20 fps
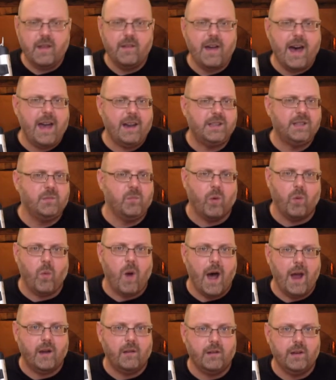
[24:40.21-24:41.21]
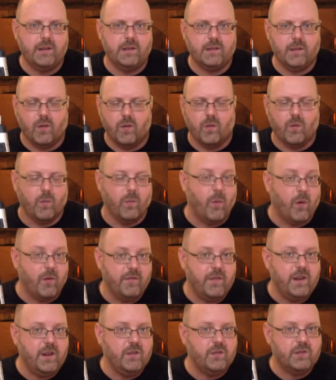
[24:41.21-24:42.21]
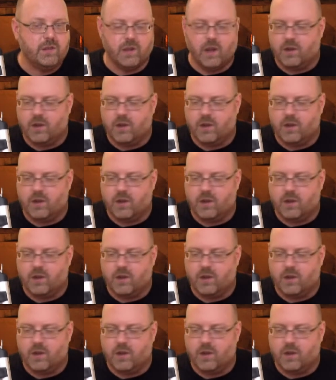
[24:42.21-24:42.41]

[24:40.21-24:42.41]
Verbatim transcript: they've added some more wineries or more vineyards